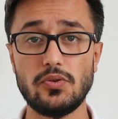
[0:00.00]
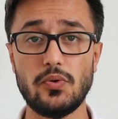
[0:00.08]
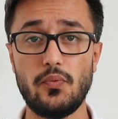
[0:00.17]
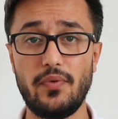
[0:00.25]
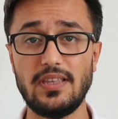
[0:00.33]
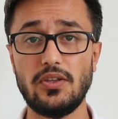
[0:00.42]

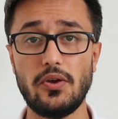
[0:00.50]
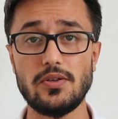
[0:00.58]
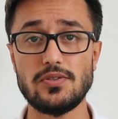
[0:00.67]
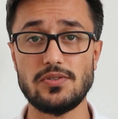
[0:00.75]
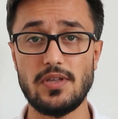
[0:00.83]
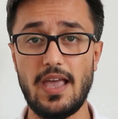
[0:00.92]
to
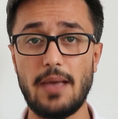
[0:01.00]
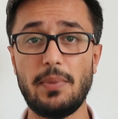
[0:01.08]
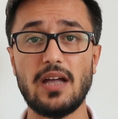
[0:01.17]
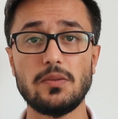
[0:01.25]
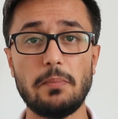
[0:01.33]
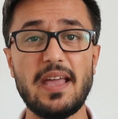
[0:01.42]
videos
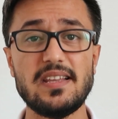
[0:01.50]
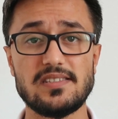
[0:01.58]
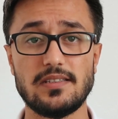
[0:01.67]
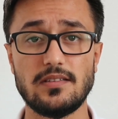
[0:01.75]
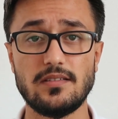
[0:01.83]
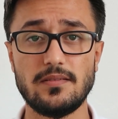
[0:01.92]
about
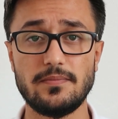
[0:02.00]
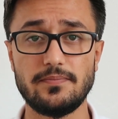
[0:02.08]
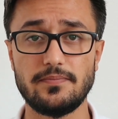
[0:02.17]
medicine.